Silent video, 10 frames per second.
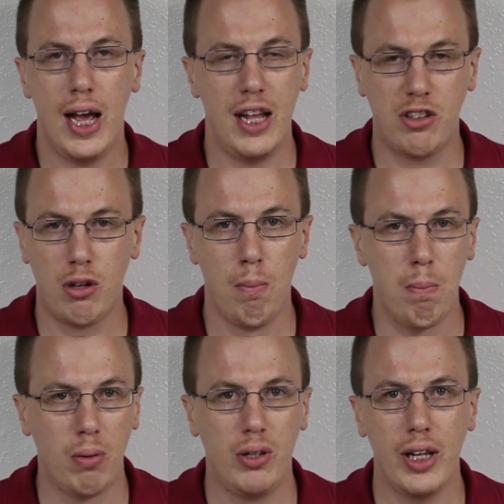It's
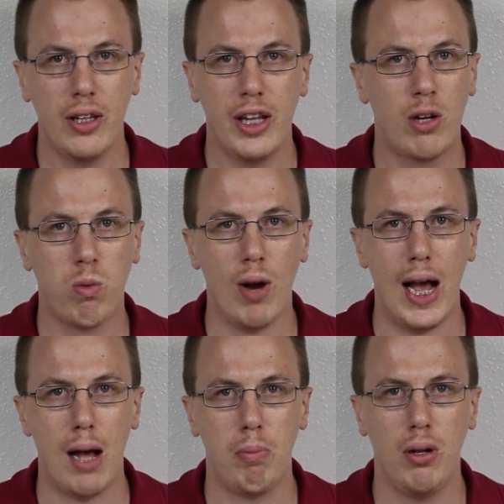completely
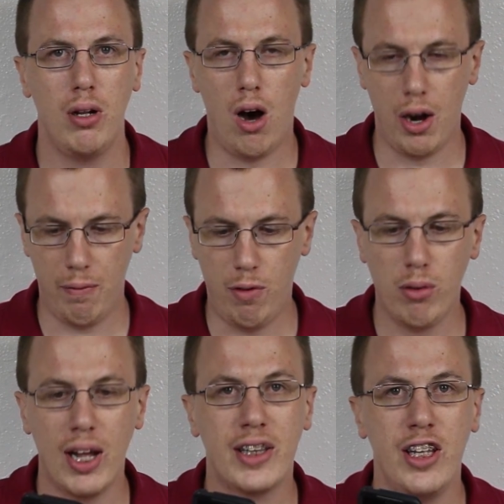crap. On a
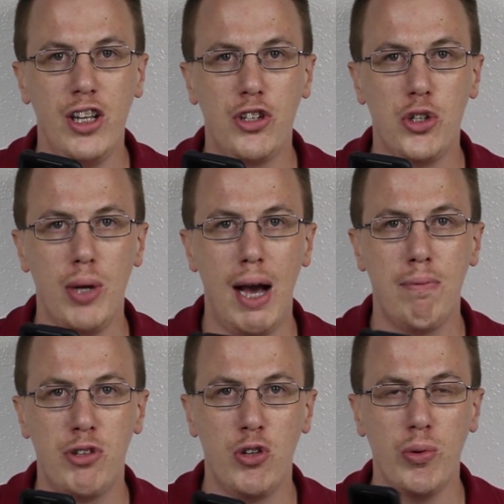phone like this, you
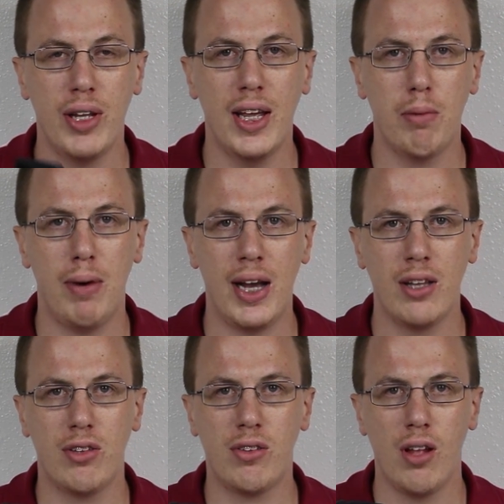have 2
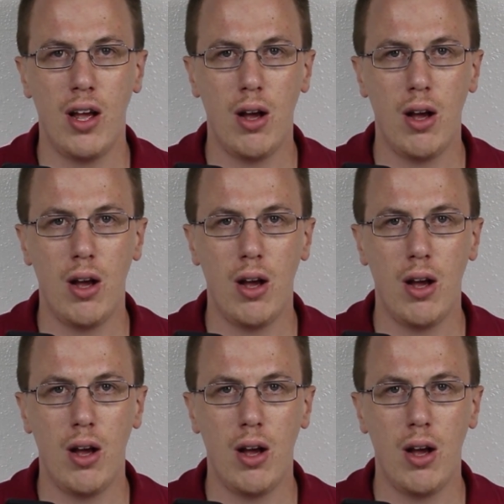gigabytes